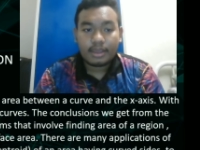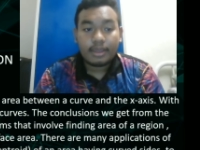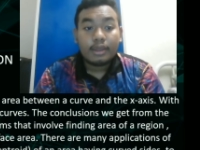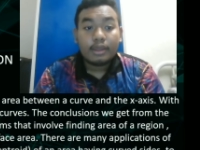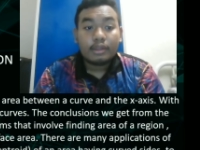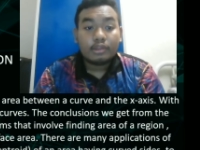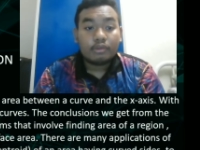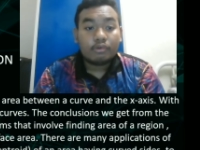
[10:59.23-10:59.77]

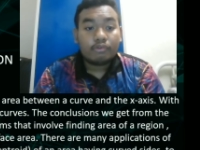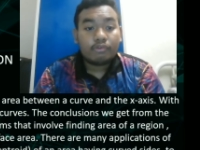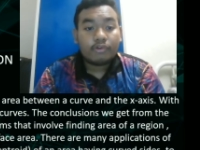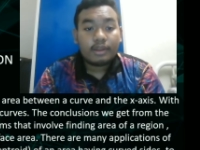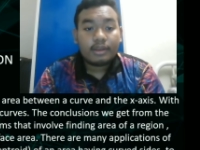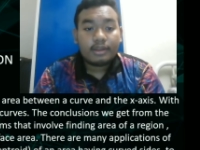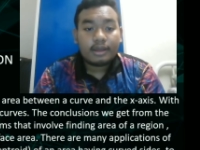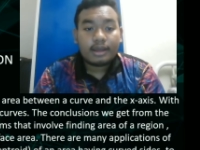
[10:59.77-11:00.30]
to
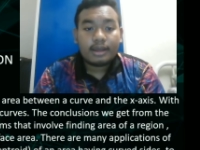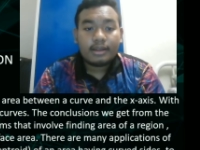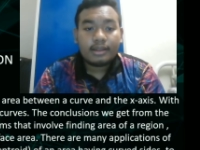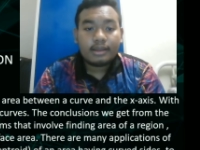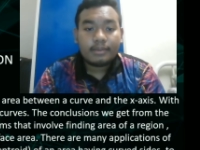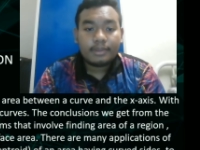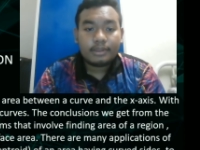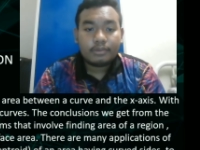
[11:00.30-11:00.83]
find the area
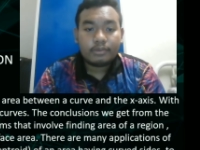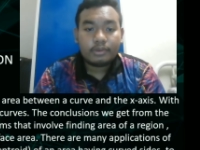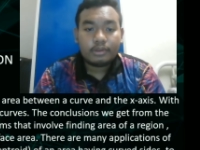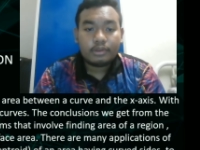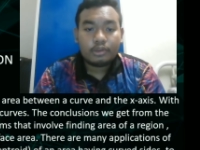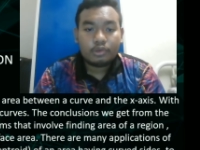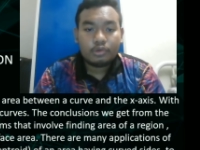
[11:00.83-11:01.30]
between two